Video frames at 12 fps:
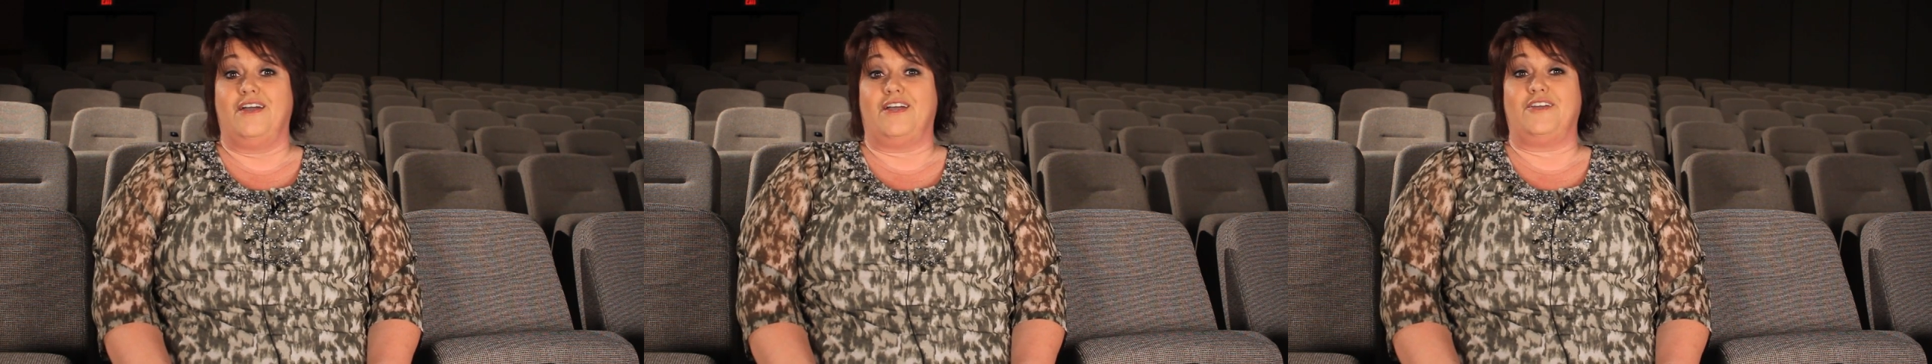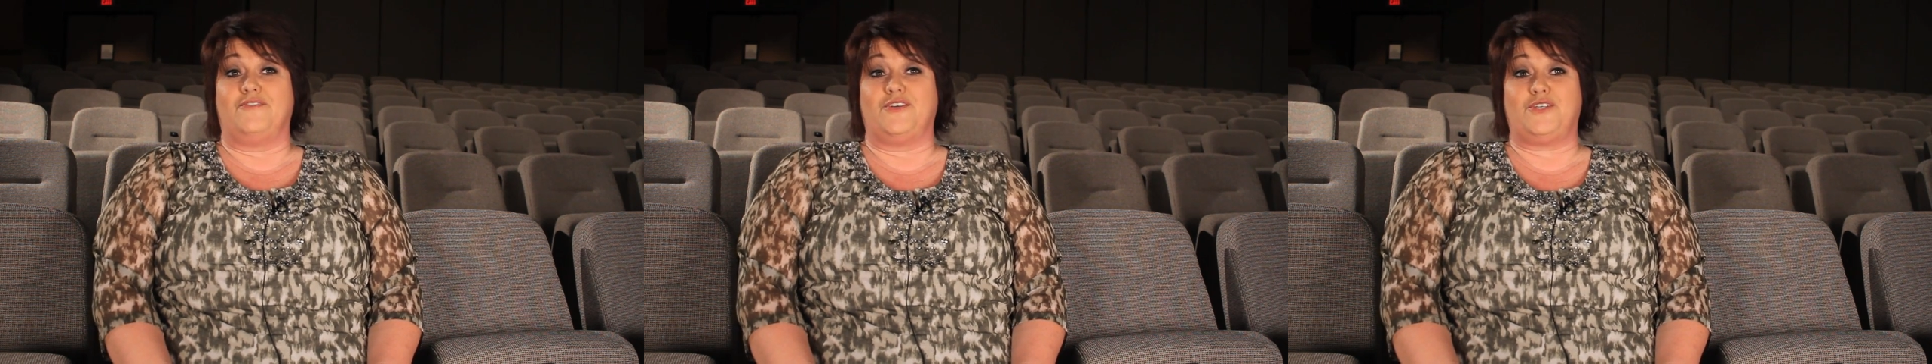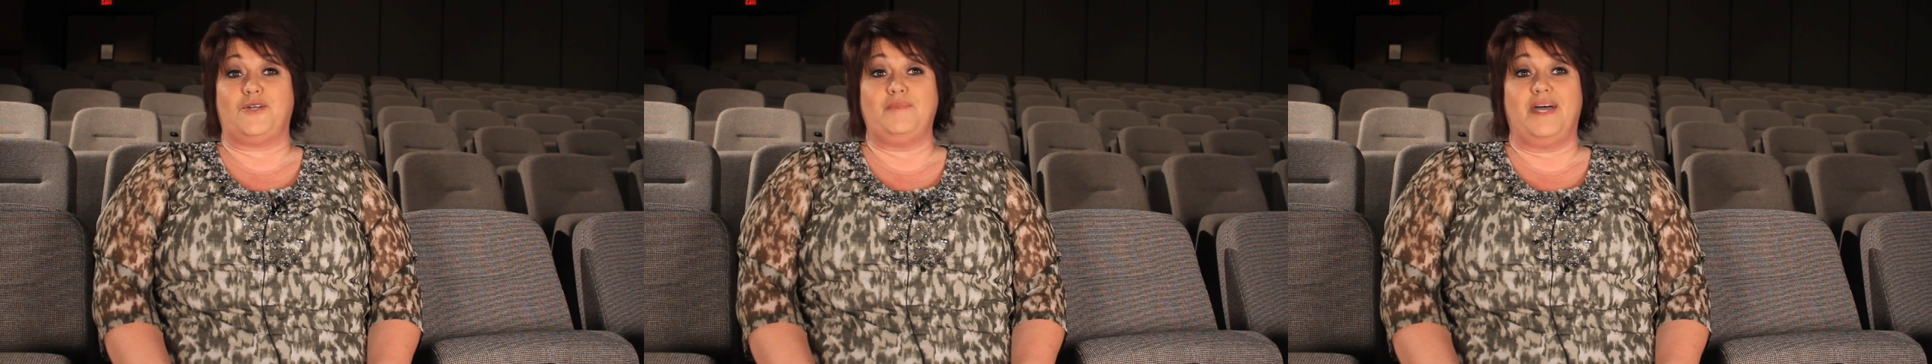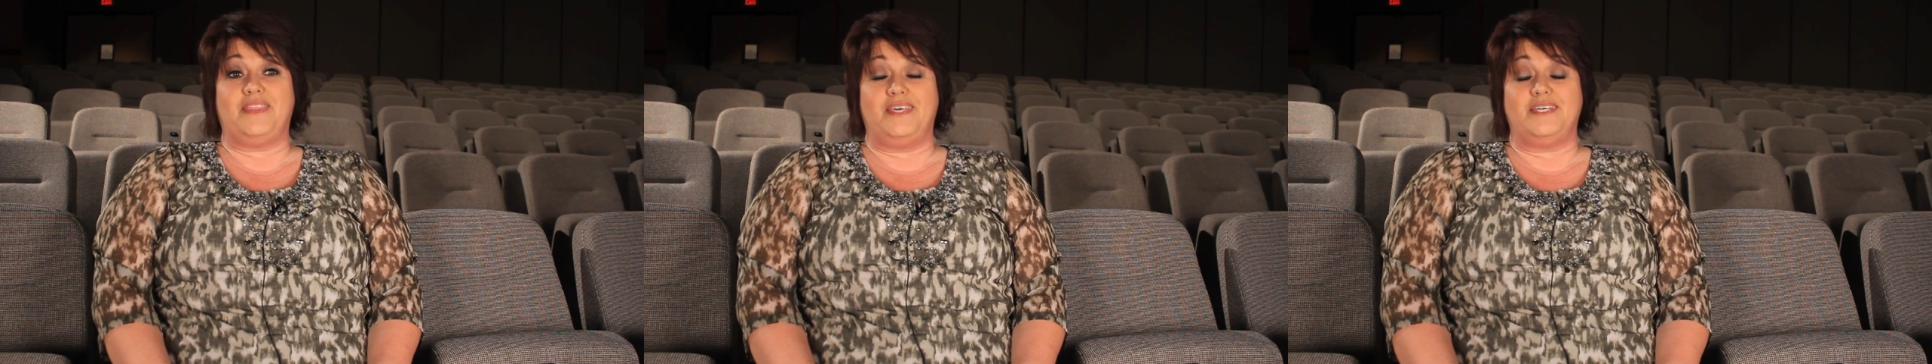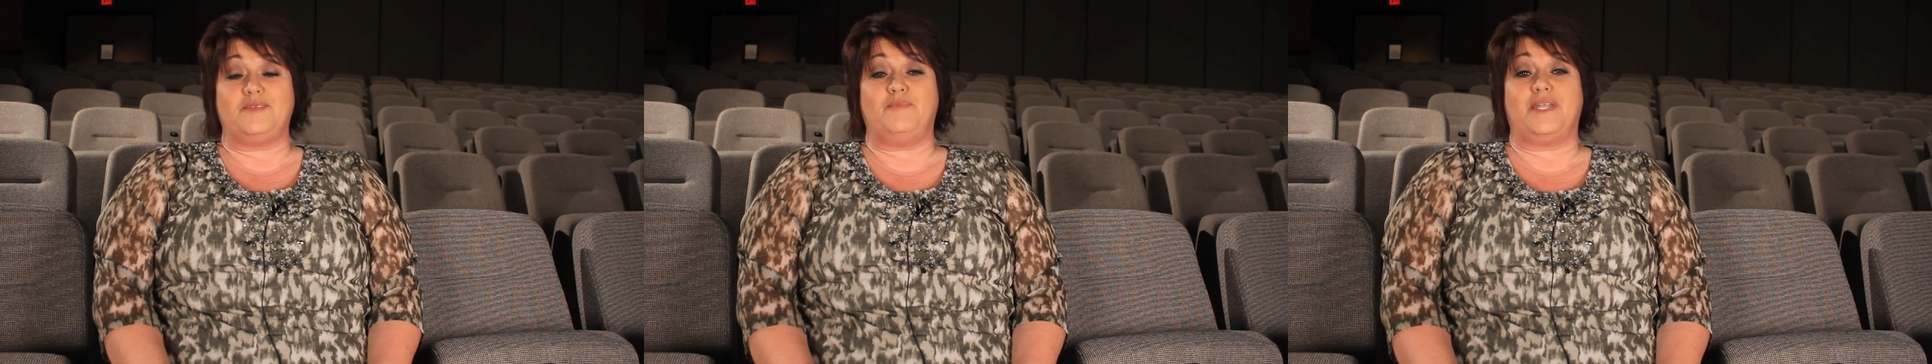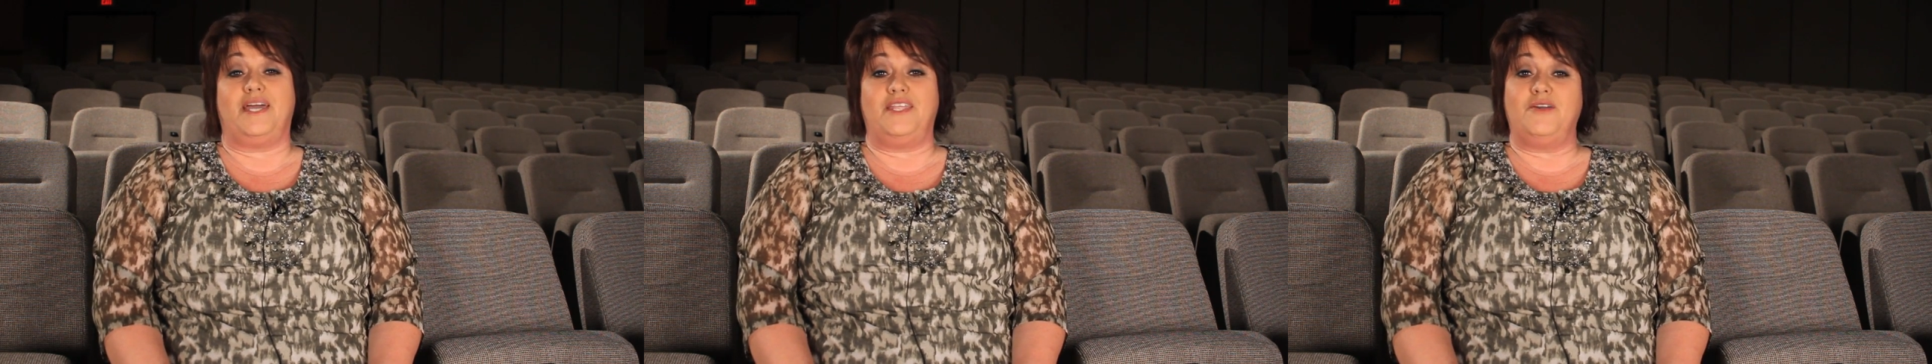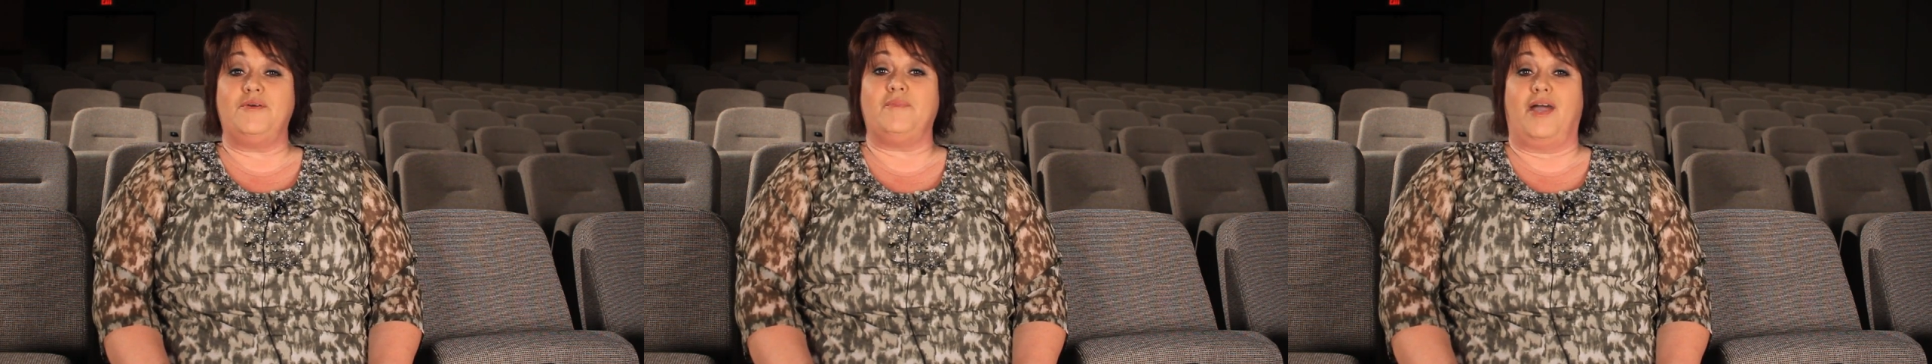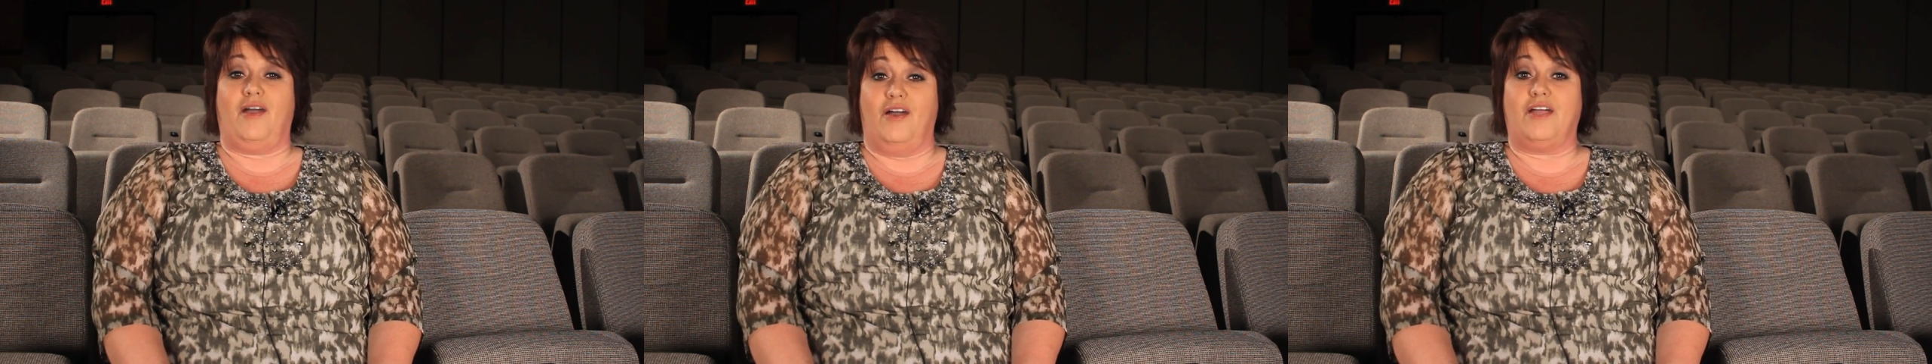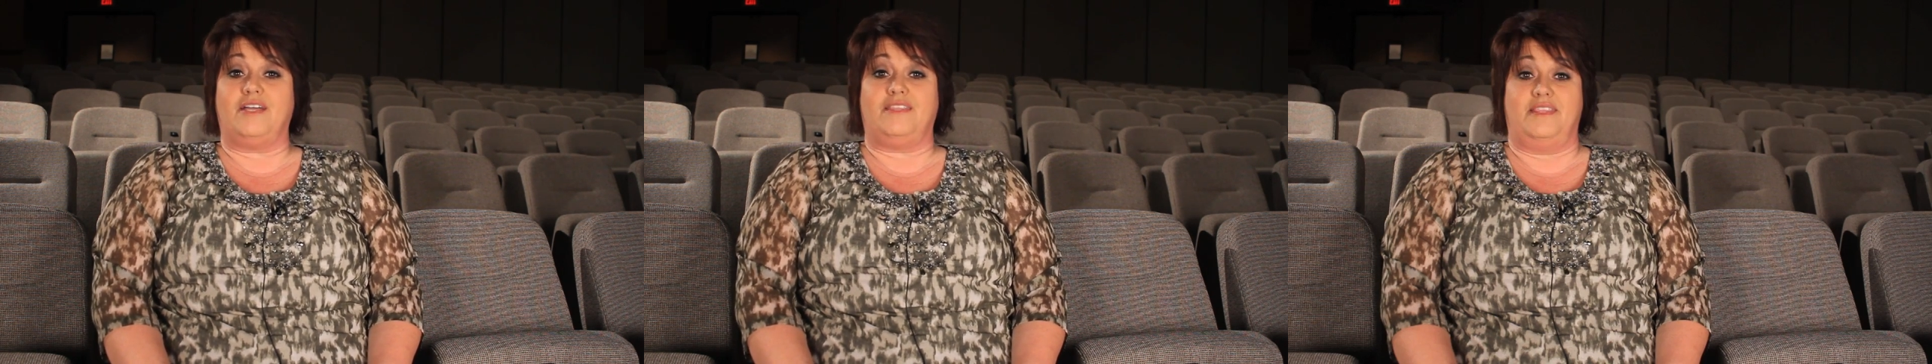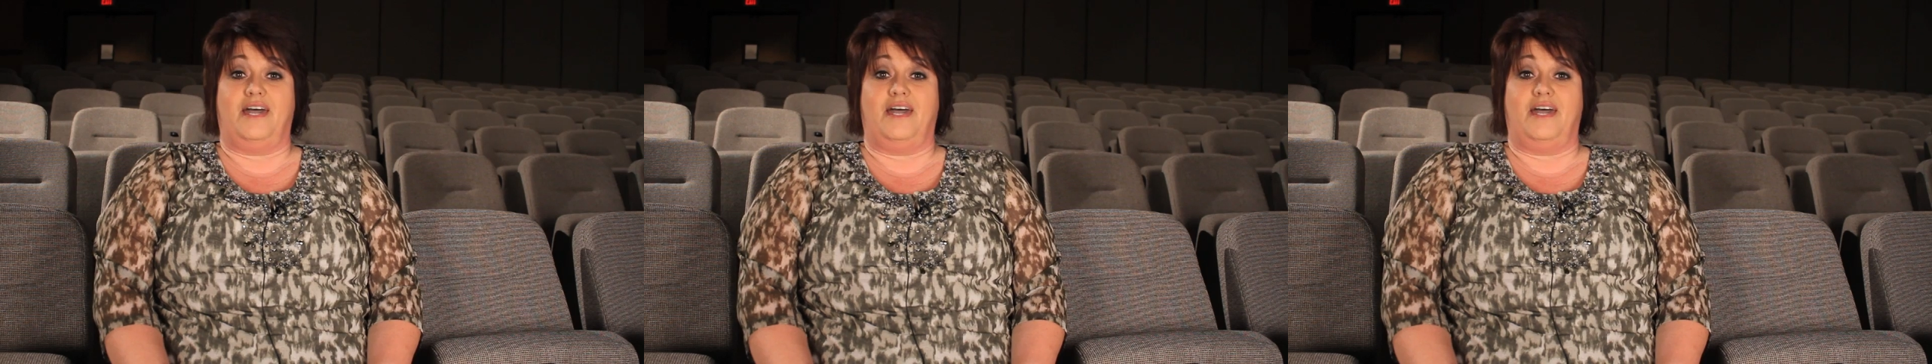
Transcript: Are you for sure about this? But I knew in my heart